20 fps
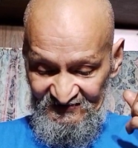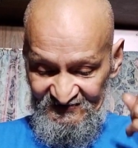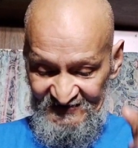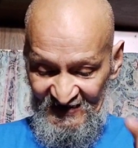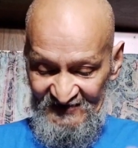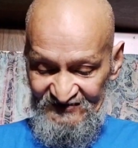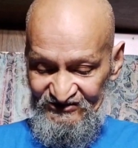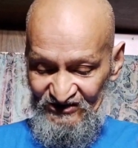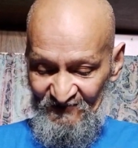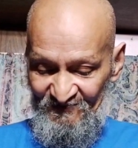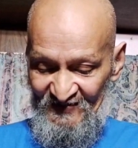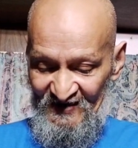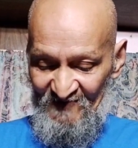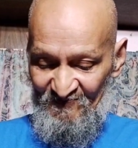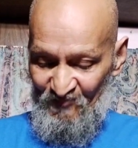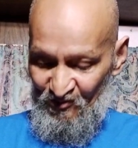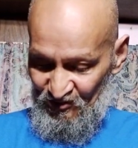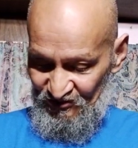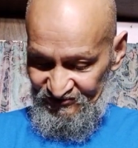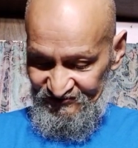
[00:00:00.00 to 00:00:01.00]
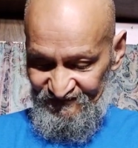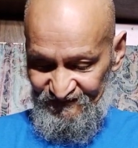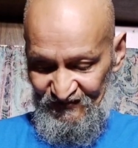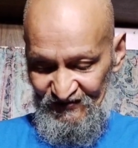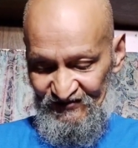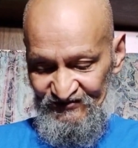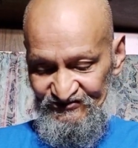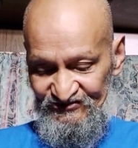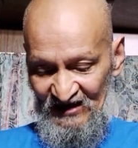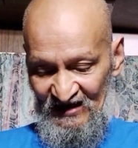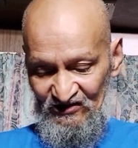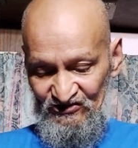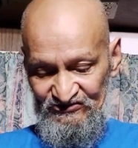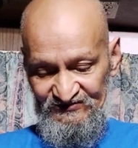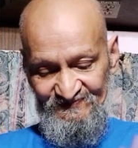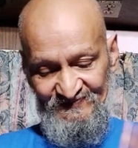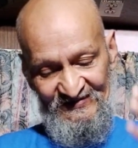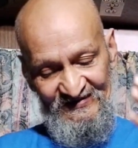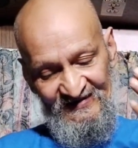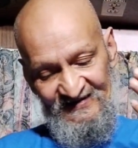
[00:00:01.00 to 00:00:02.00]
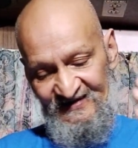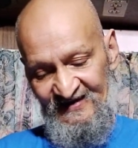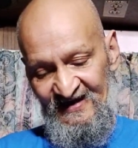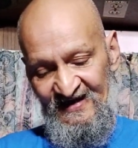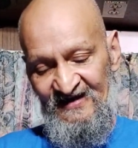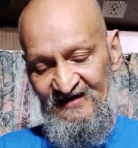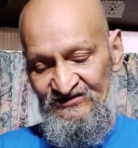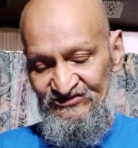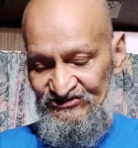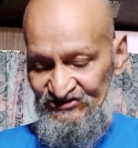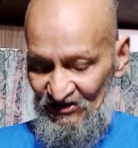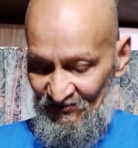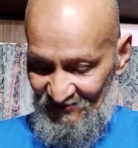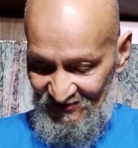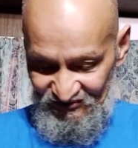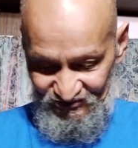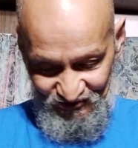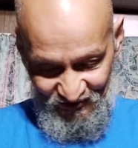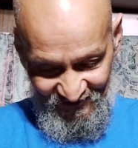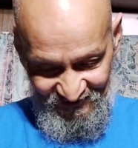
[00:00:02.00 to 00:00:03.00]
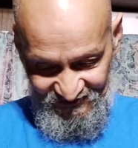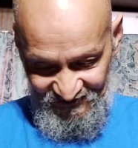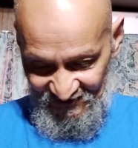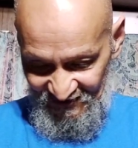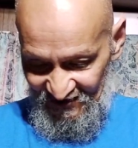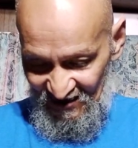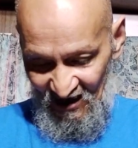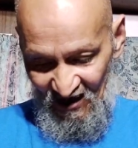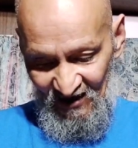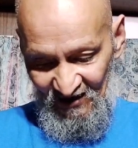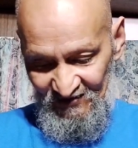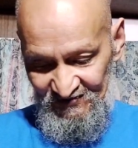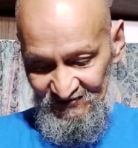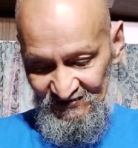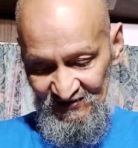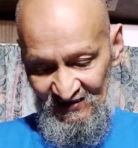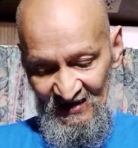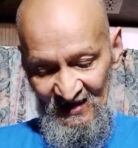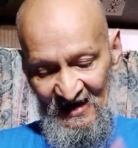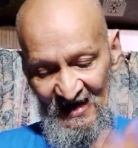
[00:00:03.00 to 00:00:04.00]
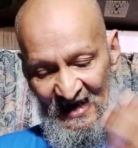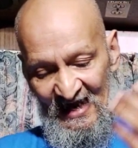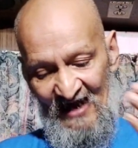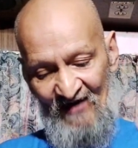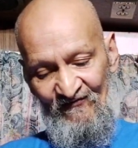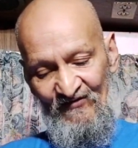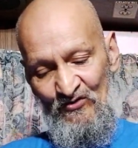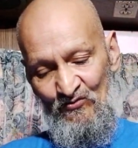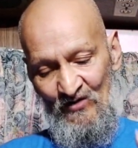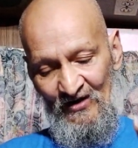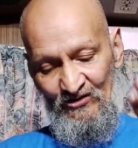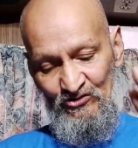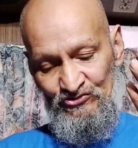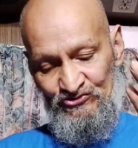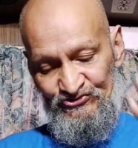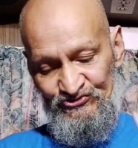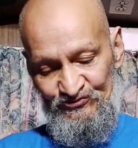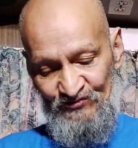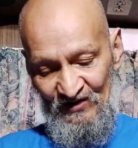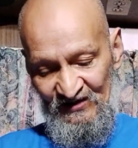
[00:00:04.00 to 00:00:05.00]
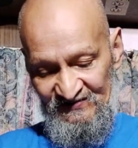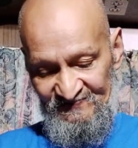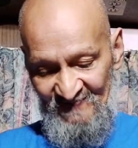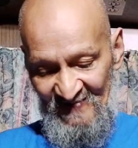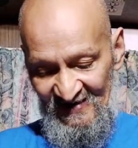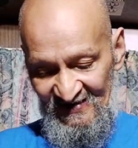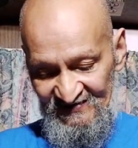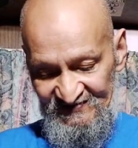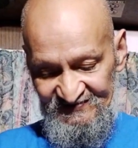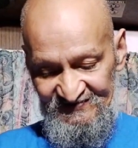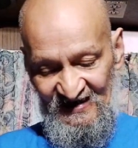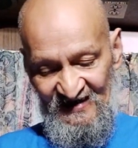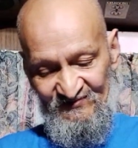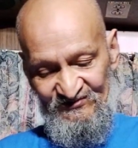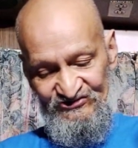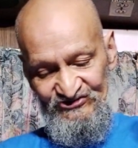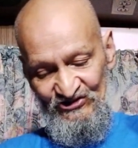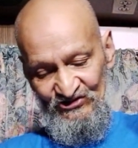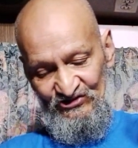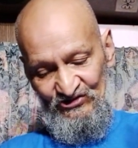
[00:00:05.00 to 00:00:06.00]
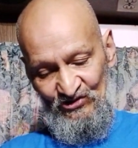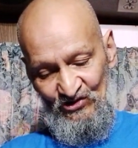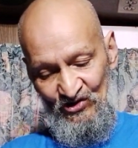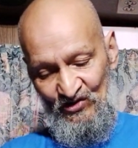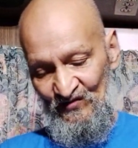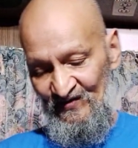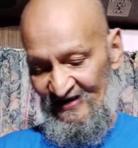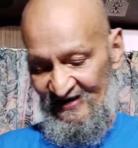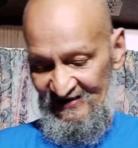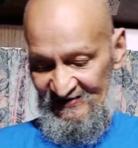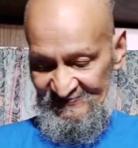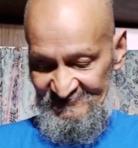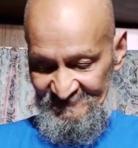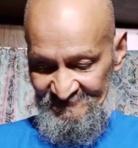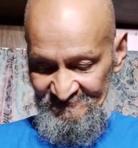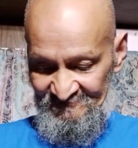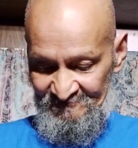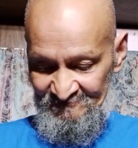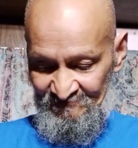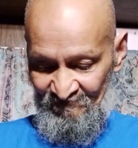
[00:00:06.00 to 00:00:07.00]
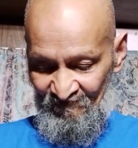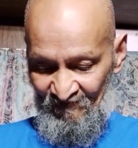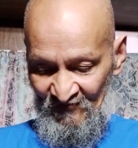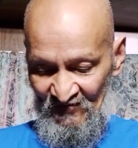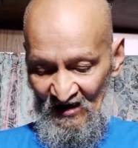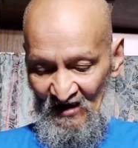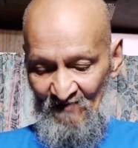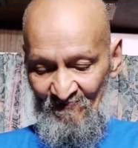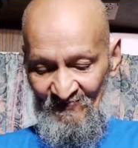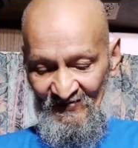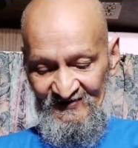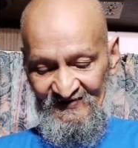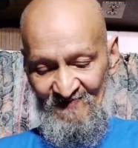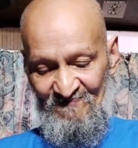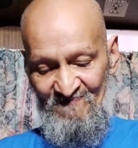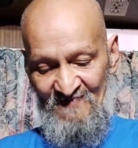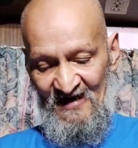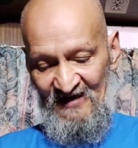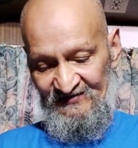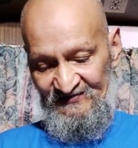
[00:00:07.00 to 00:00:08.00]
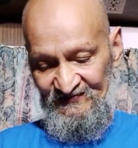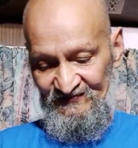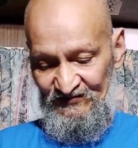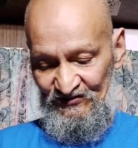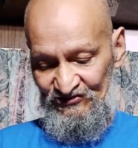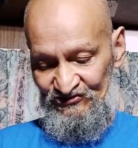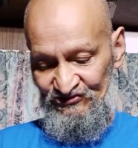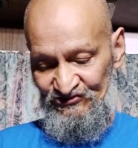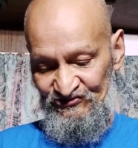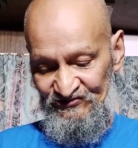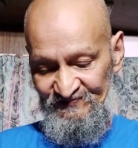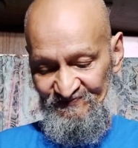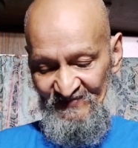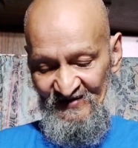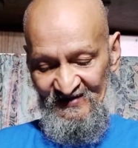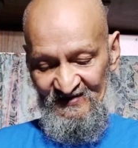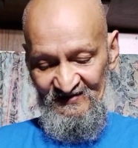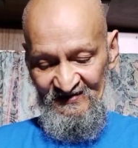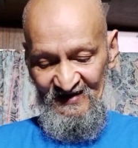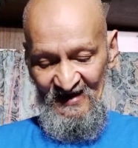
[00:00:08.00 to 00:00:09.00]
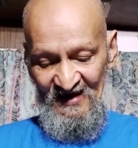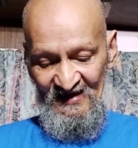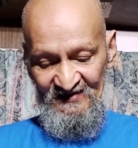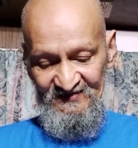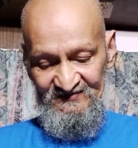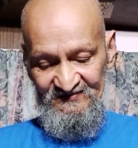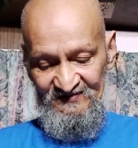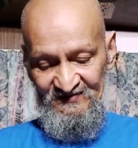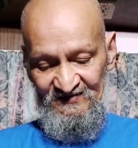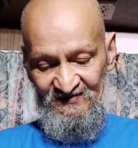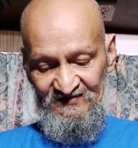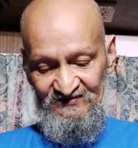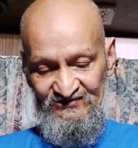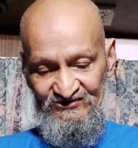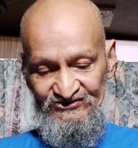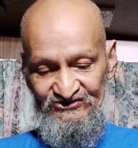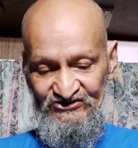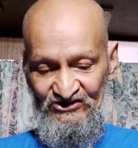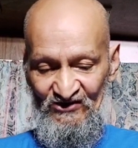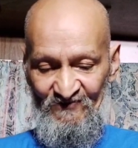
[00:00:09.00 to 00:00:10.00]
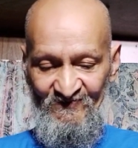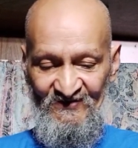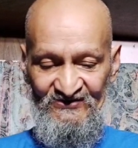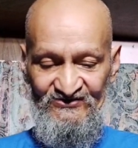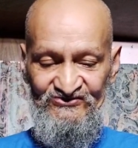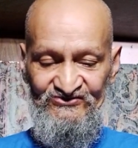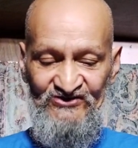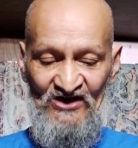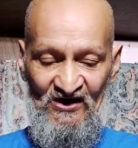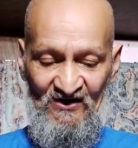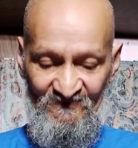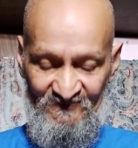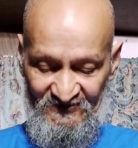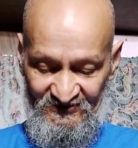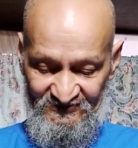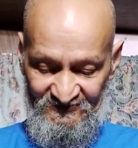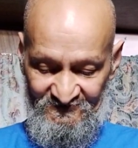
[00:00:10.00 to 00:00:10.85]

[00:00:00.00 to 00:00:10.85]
There shall be a portion for the jackals, but the king shall rejoice in God. Everyone who swears by his name shall glory, but the mouth of those who speak lies shall be stopped.